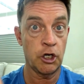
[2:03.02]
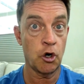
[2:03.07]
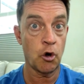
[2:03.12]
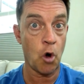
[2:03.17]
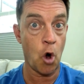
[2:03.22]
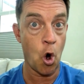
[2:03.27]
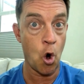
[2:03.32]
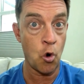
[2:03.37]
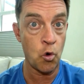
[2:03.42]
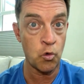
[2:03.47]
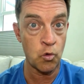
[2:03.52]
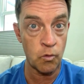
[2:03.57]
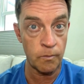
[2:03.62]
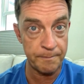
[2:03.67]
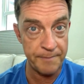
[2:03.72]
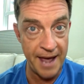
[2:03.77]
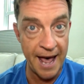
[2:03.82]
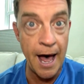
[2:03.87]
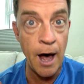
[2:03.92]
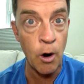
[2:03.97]
your own
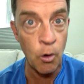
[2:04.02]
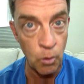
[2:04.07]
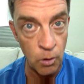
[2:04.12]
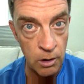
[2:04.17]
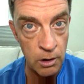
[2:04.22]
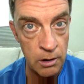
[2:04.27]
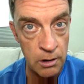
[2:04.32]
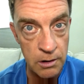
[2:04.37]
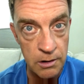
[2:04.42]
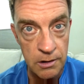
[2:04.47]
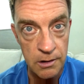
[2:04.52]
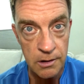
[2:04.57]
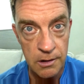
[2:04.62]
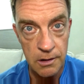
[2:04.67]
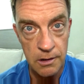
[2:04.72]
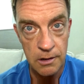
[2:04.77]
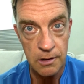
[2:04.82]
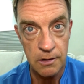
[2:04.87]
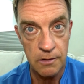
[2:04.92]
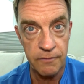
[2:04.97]
power
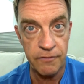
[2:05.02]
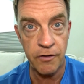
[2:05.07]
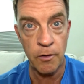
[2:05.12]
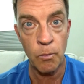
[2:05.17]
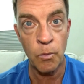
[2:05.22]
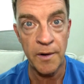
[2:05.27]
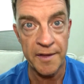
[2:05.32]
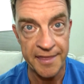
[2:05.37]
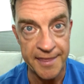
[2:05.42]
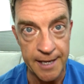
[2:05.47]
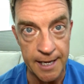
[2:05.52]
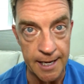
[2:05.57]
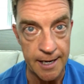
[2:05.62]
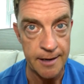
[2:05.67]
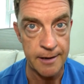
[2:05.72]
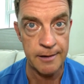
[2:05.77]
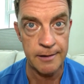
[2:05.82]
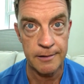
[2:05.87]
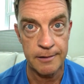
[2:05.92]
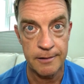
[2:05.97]
from
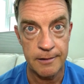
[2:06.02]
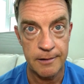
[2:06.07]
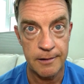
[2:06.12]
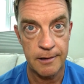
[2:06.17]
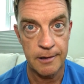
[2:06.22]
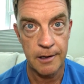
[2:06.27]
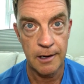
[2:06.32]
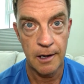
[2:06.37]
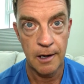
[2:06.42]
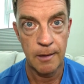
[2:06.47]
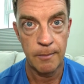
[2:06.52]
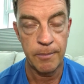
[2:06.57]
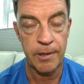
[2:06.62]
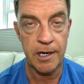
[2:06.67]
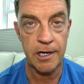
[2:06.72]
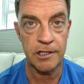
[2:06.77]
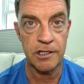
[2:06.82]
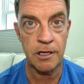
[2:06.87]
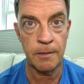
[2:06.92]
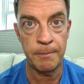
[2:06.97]
within.
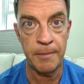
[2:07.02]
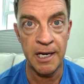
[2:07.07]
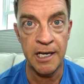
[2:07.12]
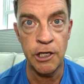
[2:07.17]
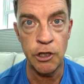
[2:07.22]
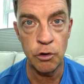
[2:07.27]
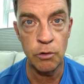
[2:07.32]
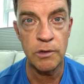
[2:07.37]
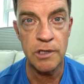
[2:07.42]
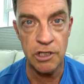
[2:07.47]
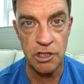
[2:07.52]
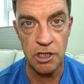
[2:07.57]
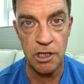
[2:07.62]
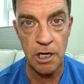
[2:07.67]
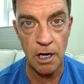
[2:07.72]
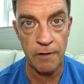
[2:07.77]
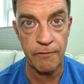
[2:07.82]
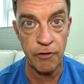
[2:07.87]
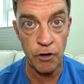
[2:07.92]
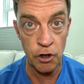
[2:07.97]
Because the minute you
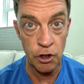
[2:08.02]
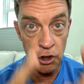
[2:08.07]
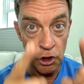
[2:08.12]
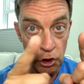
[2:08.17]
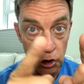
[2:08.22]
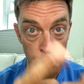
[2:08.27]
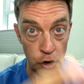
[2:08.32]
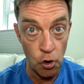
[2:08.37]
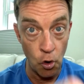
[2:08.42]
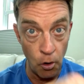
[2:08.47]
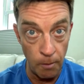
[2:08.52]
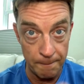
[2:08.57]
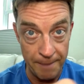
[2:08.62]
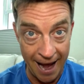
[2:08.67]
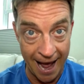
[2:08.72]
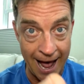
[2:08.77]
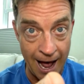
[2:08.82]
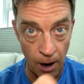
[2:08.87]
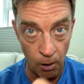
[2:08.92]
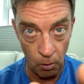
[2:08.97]
discover your
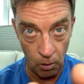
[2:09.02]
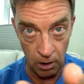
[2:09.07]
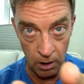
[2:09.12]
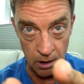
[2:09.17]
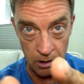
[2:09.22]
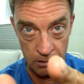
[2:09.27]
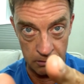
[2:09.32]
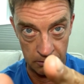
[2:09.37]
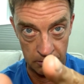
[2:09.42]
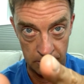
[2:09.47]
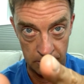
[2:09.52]
power,